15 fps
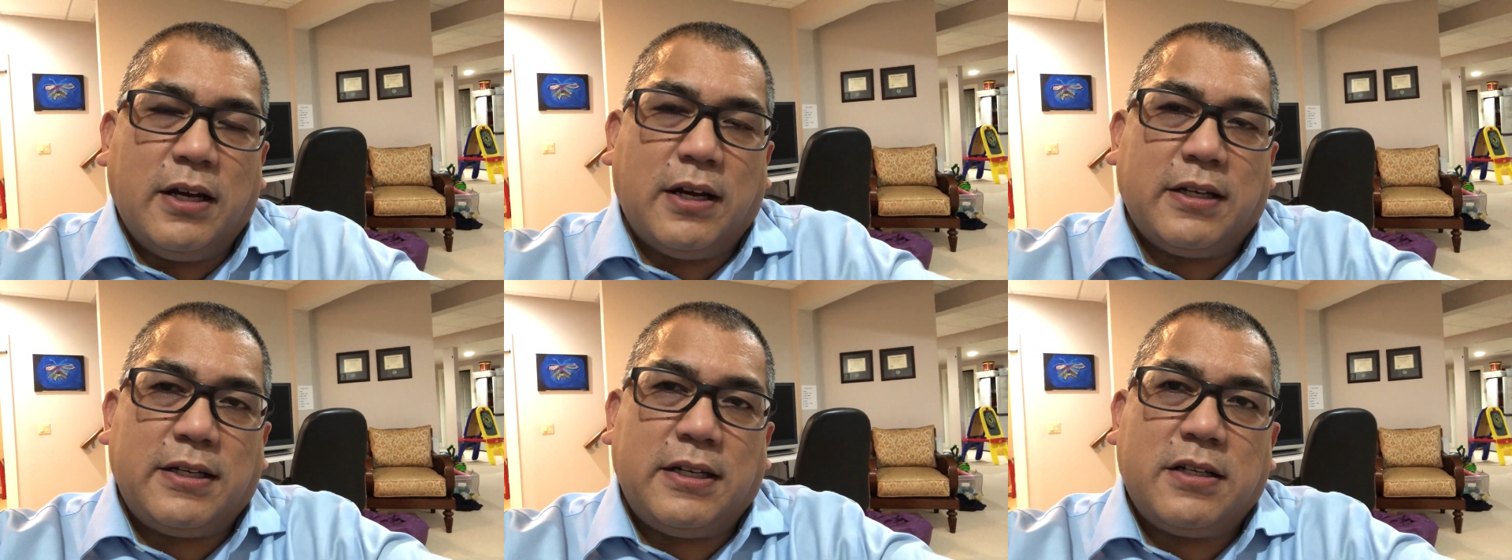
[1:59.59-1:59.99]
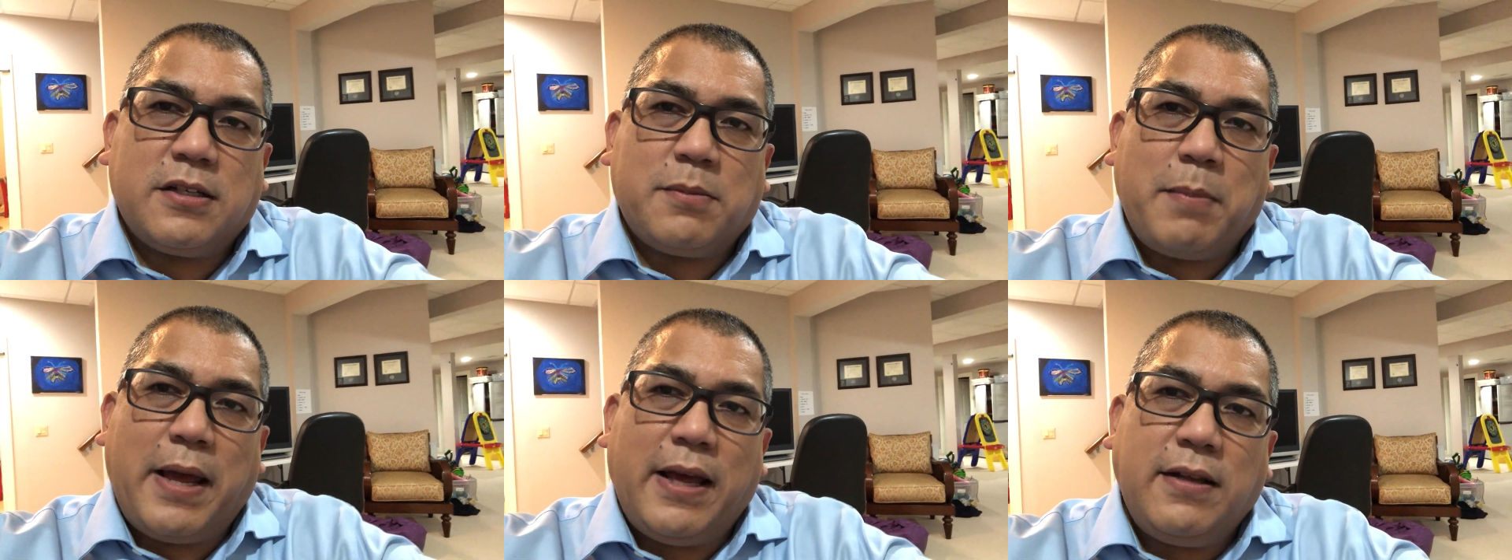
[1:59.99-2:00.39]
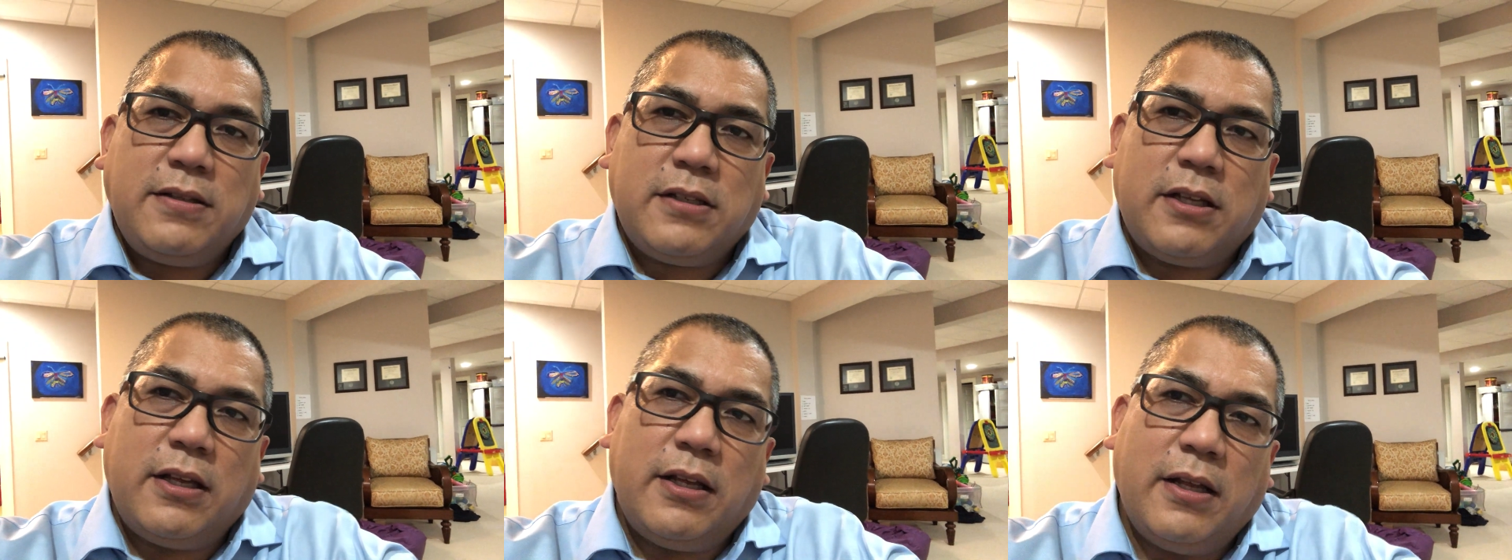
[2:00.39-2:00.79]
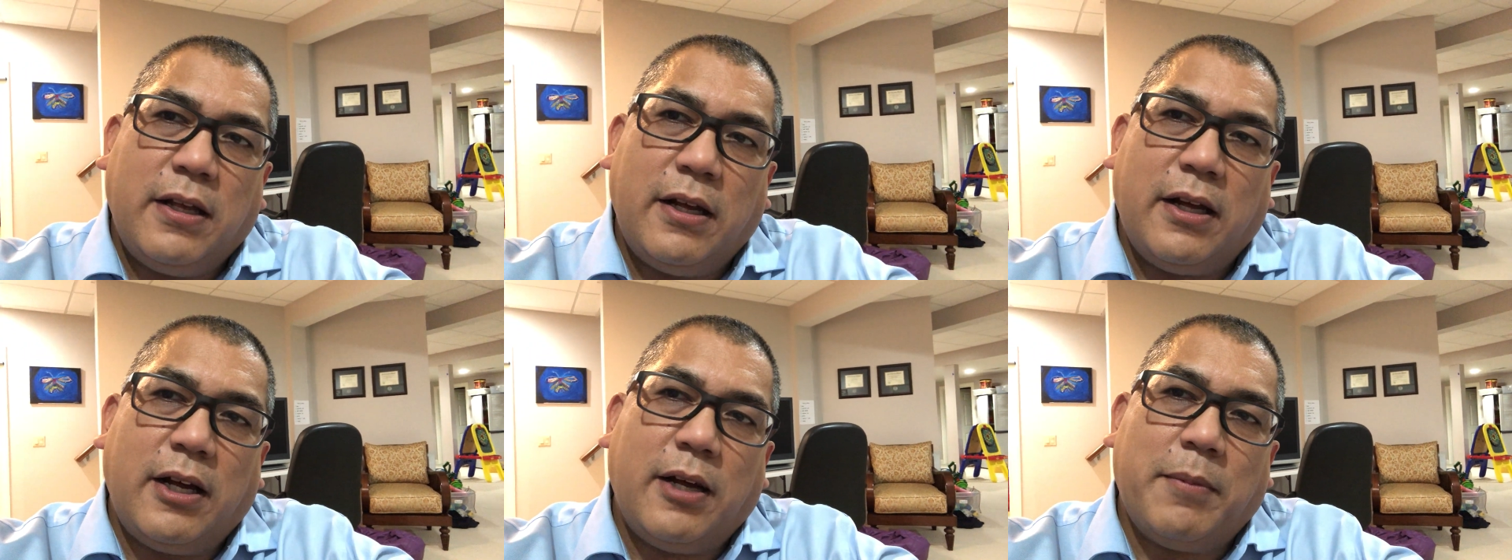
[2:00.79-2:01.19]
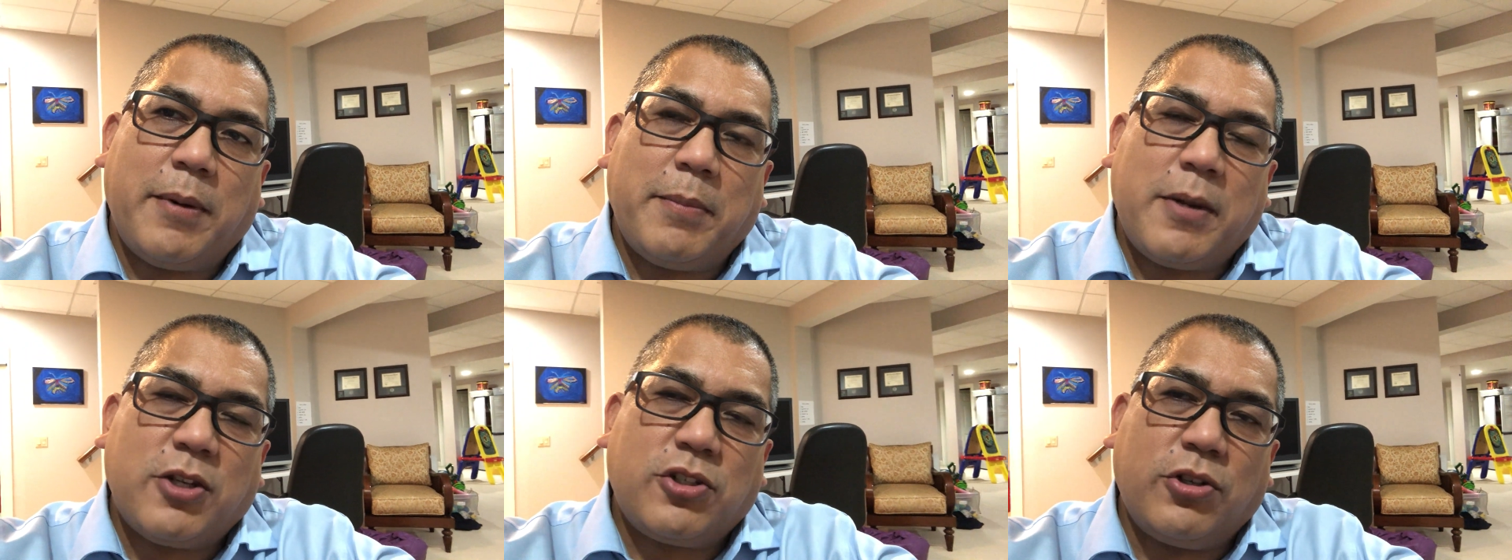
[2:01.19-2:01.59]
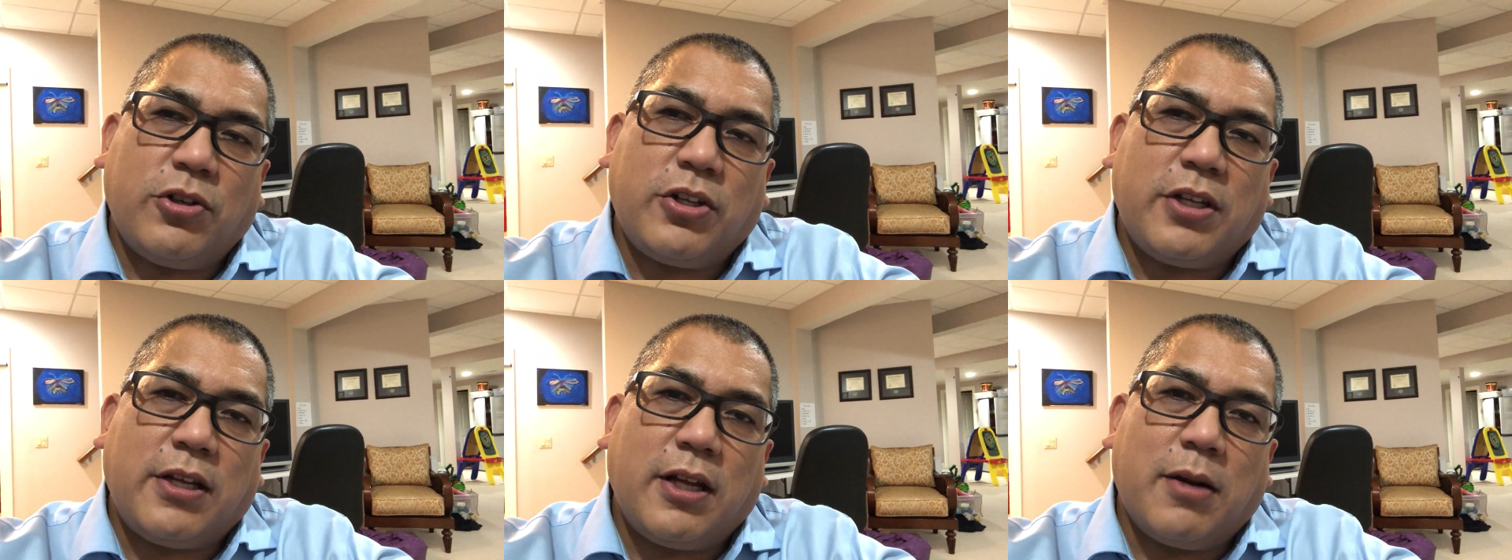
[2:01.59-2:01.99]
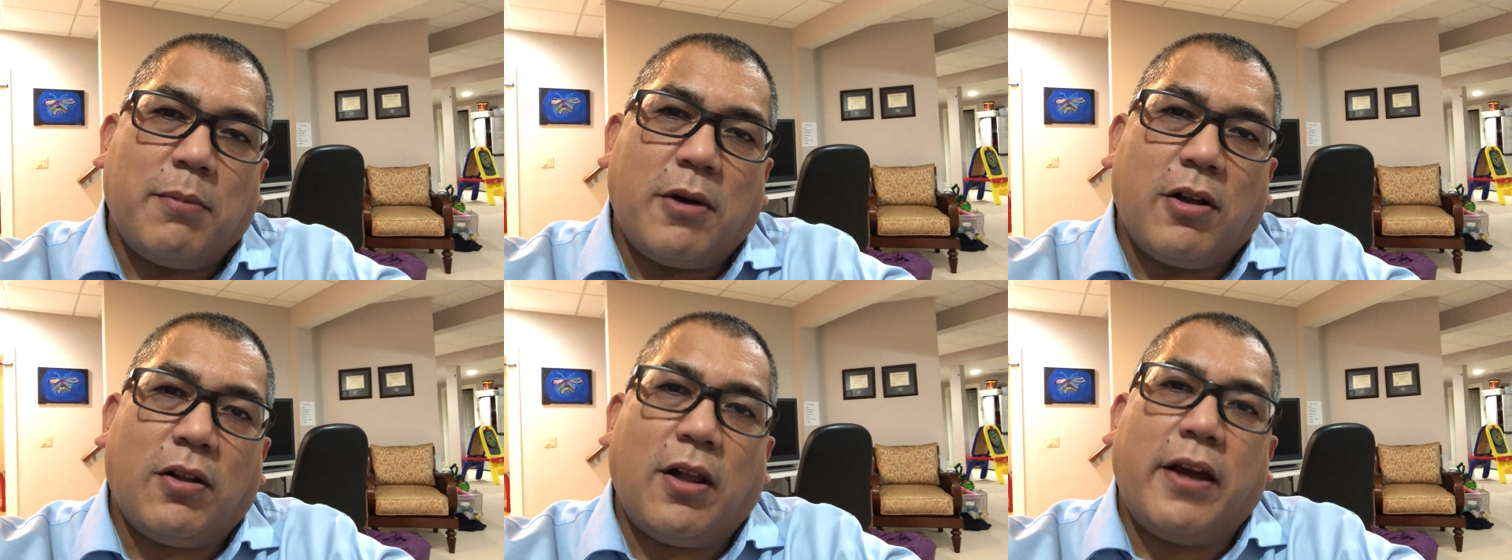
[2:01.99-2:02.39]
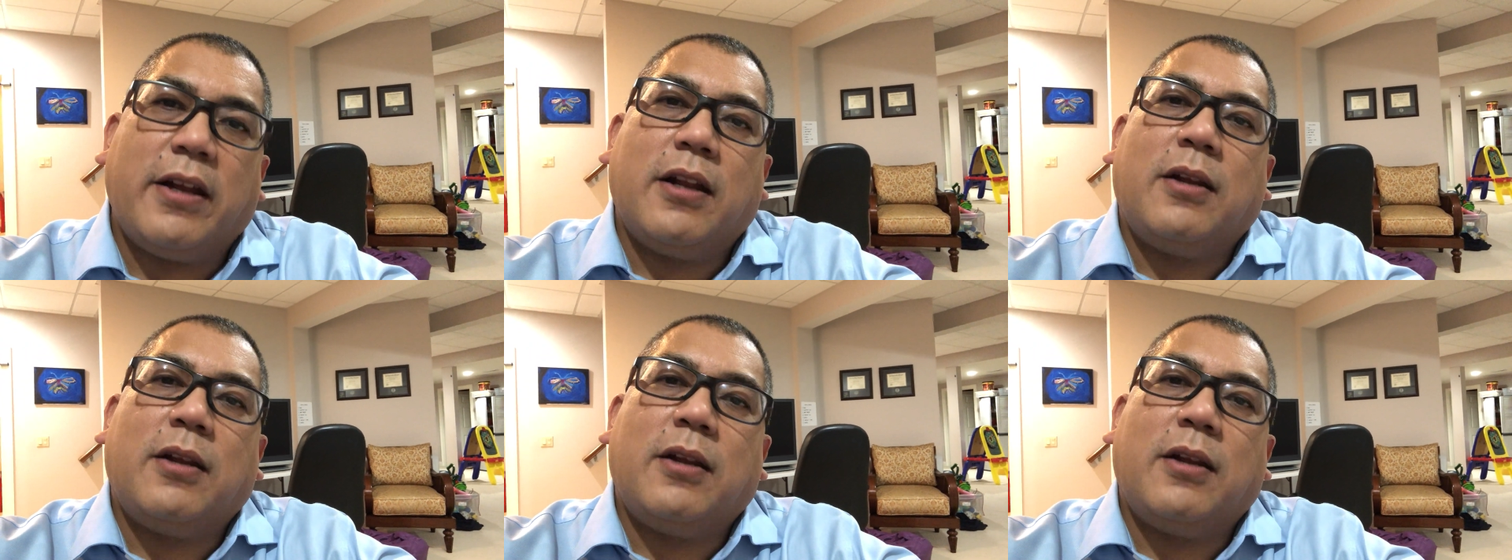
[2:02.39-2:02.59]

Adidas mask. Um, I'm not sure you can get them online